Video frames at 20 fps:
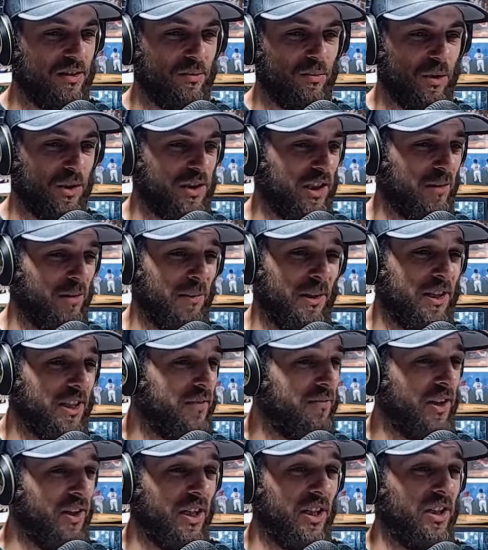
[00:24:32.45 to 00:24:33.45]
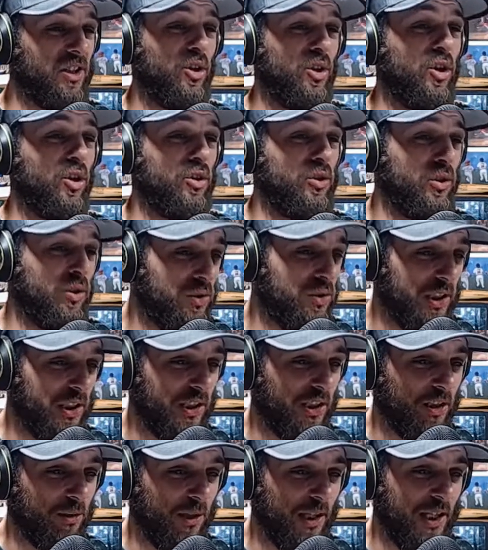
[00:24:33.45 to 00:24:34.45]
we're talking about the fucking Cardinals
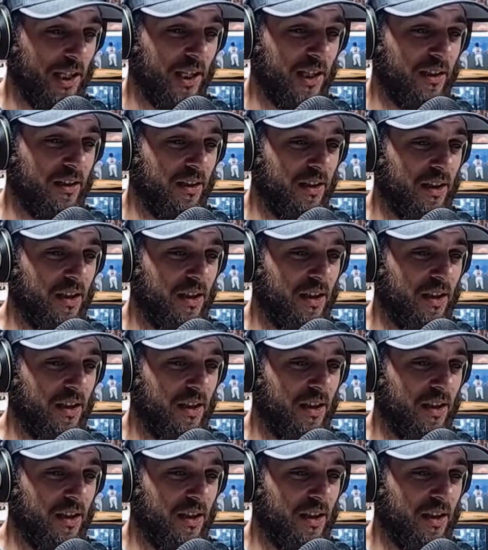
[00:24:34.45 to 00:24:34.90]
here, man.